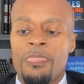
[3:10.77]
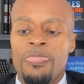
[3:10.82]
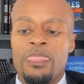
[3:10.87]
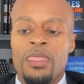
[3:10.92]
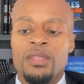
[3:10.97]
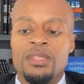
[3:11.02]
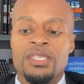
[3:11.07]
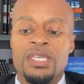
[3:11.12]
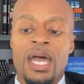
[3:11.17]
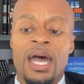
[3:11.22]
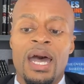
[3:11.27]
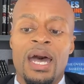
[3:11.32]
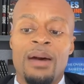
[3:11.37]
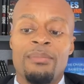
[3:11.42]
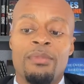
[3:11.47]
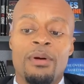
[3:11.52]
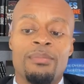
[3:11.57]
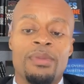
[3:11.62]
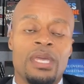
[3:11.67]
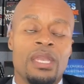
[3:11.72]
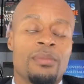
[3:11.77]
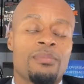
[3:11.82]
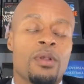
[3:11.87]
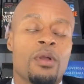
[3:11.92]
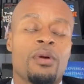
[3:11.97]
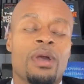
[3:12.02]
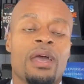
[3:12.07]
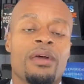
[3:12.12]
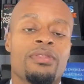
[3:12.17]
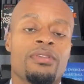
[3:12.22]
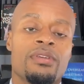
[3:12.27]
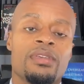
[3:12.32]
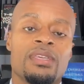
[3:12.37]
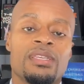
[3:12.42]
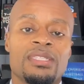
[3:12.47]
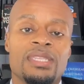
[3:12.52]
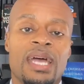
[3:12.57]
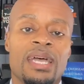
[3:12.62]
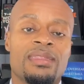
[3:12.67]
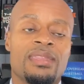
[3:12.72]
the job of being a pro athlete
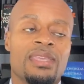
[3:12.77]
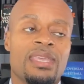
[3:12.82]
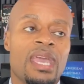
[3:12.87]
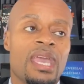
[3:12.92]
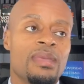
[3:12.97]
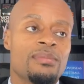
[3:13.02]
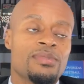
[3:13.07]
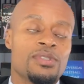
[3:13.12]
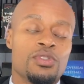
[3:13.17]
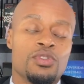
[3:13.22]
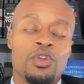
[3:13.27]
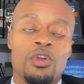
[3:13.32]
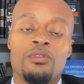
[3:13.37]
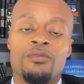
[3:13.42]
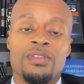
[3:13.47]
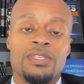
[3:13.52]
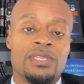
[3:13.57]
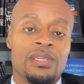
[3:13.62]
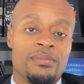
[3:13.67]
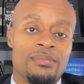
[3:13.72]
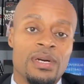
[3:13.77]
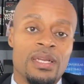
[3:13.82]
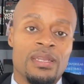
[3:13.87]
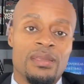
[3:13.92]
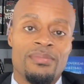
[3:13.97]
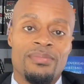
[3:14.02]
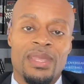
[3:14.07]
is not the games, the trophies, and the money.